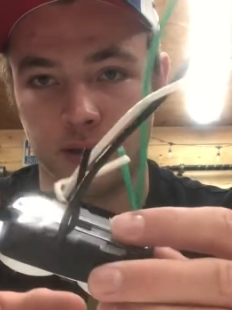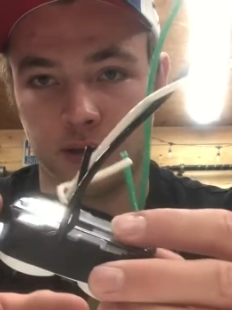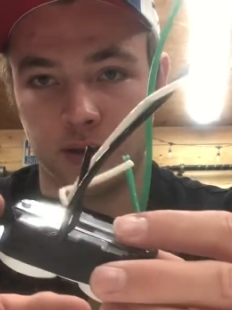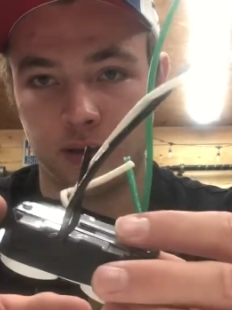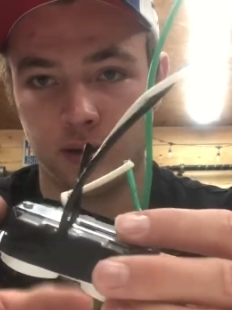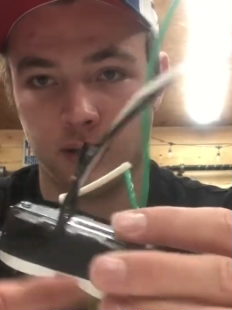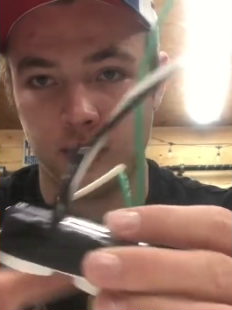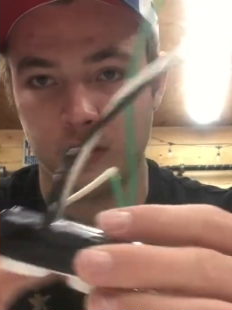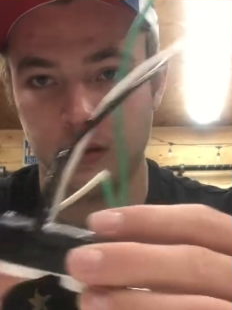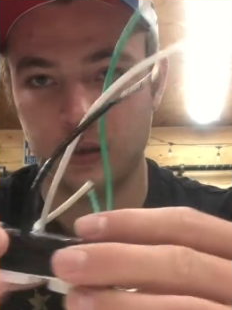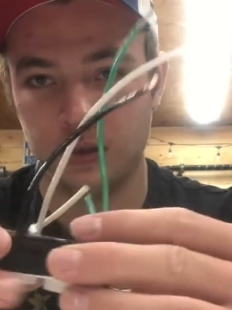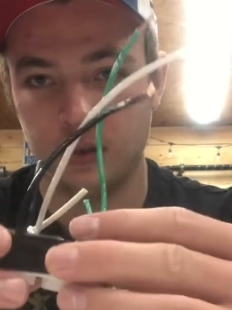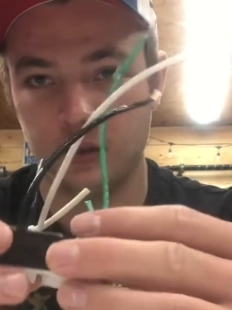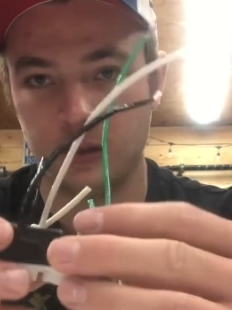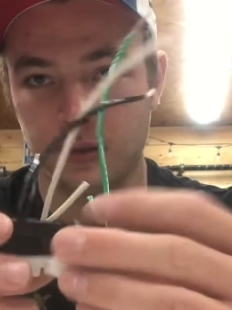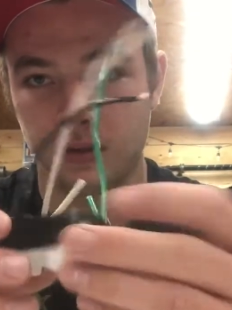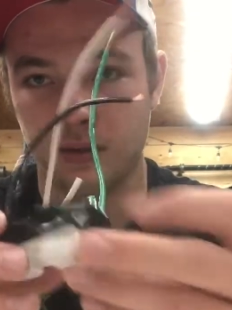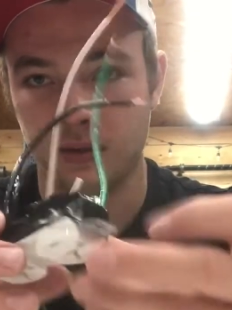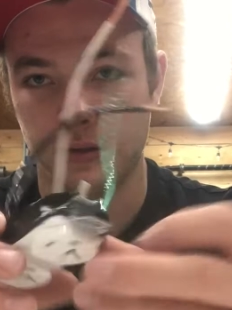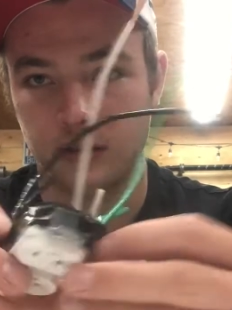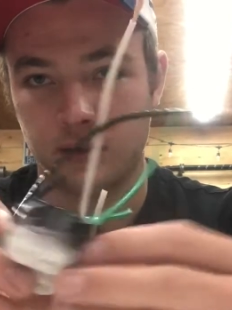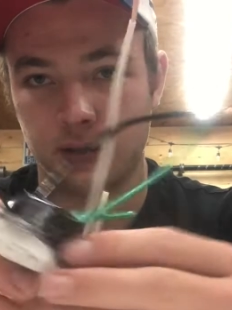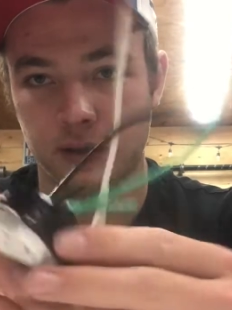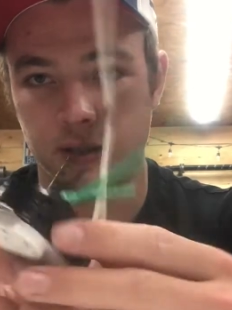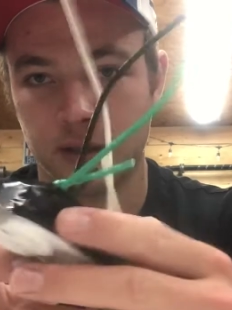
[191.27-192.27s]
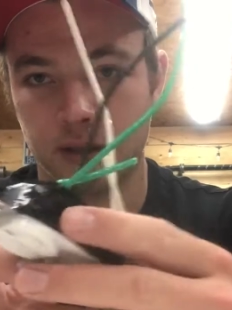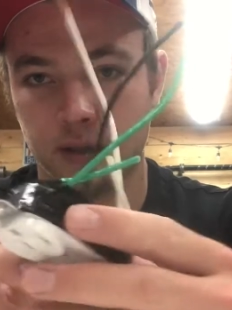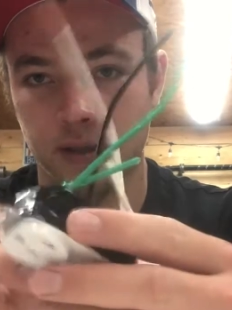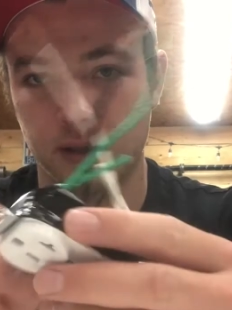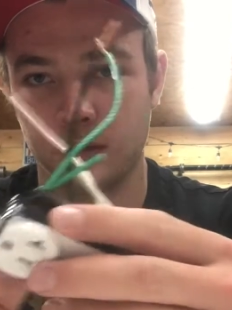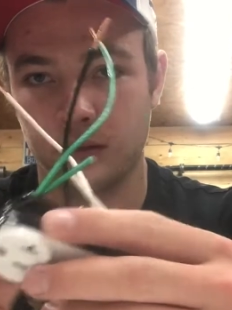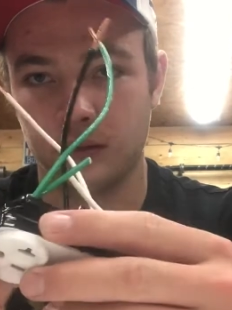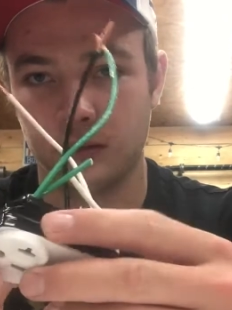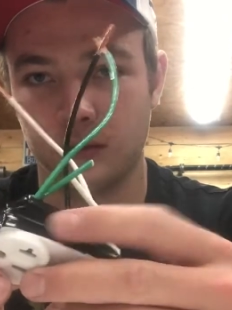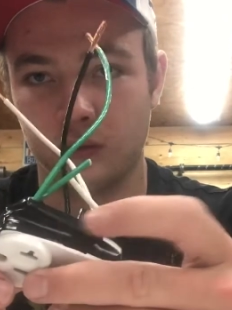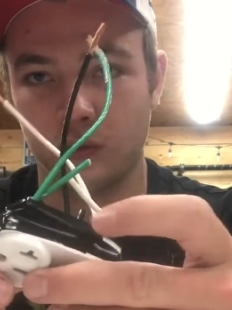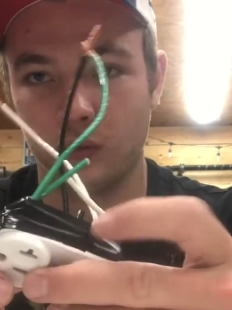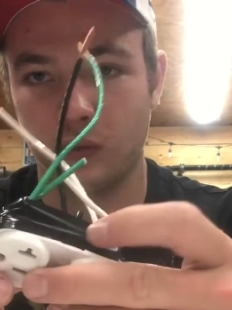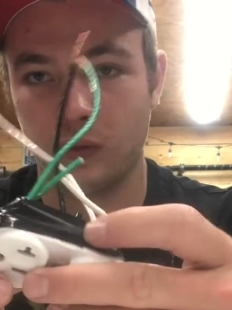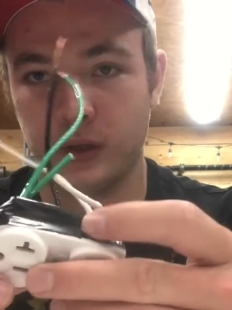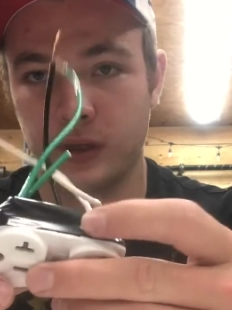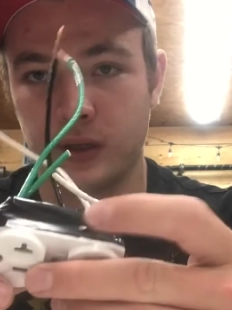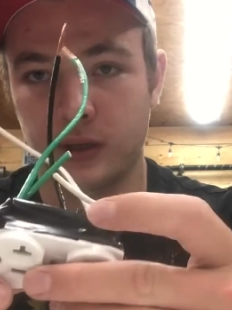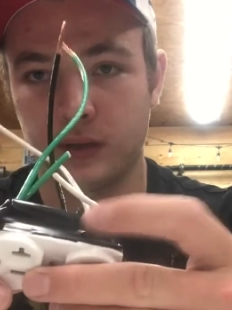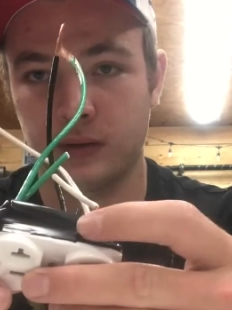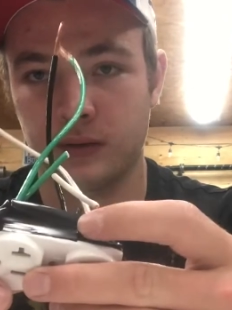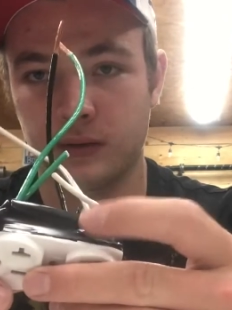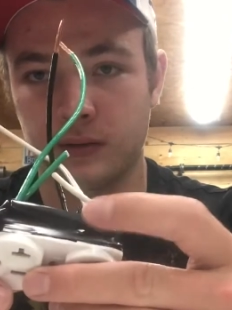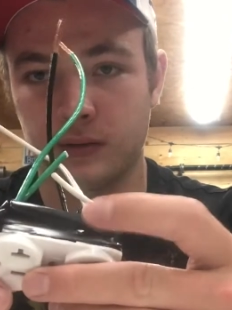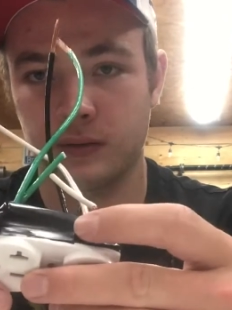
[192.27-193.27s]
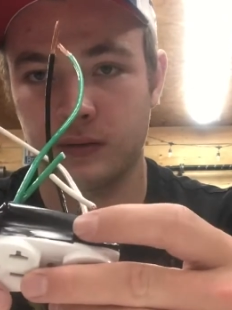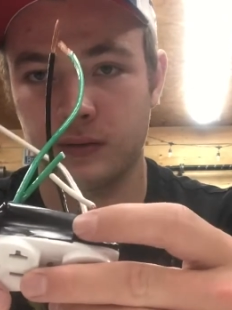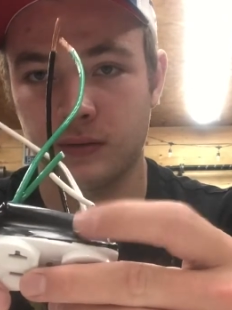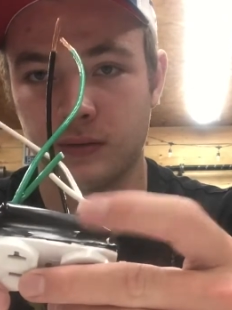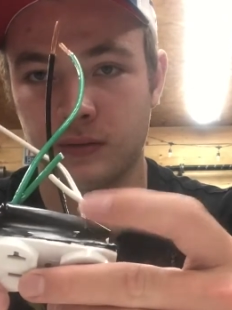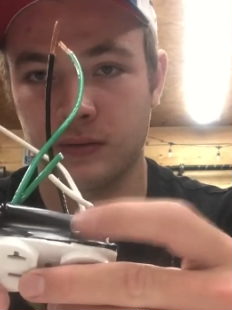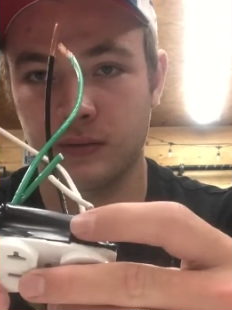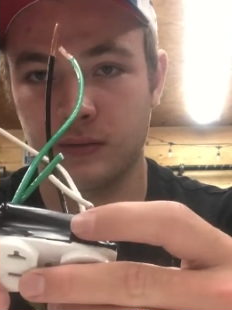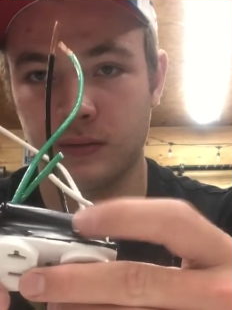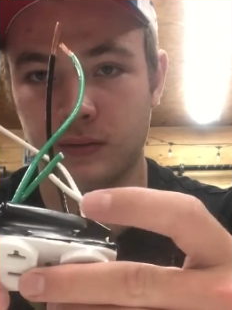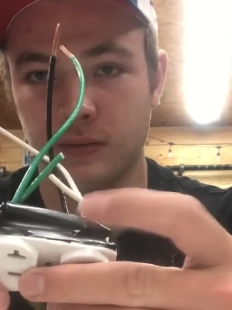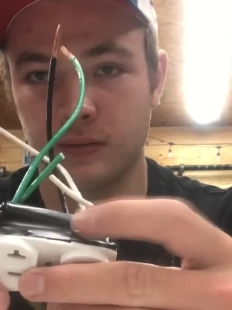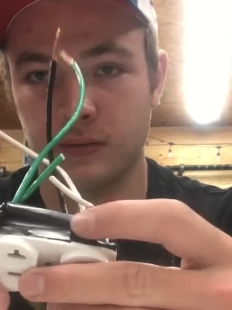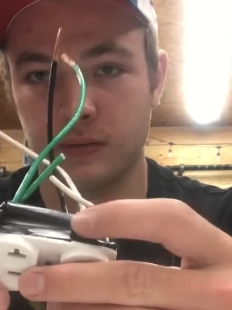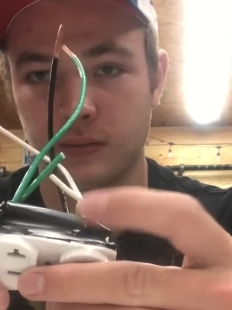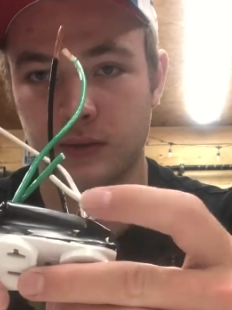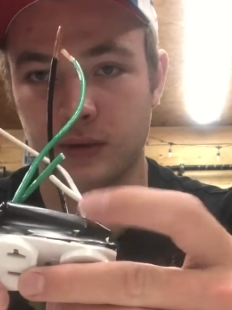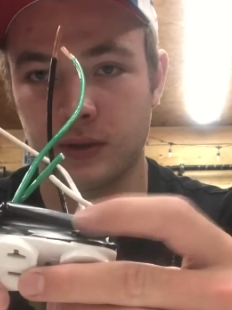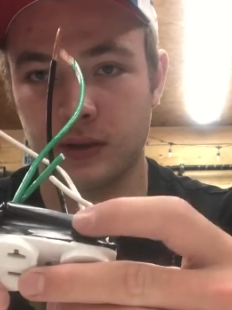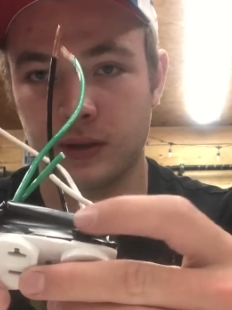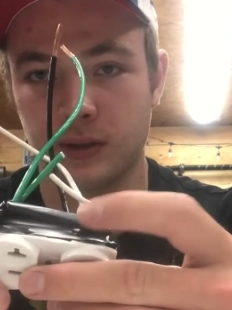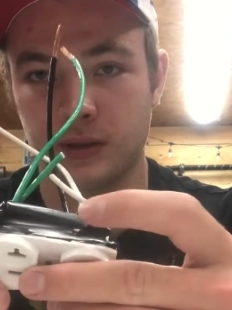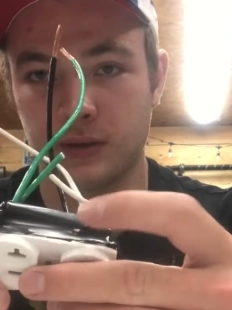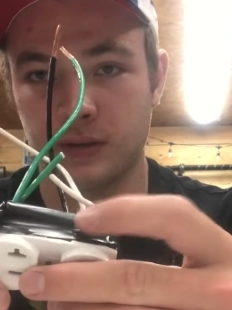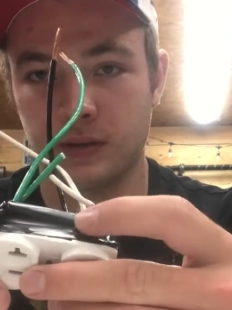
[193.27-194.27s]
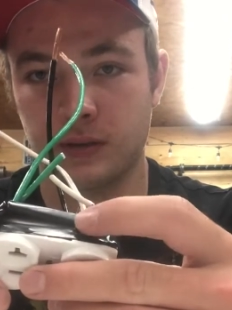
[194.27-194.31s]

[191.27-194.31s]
the wire where it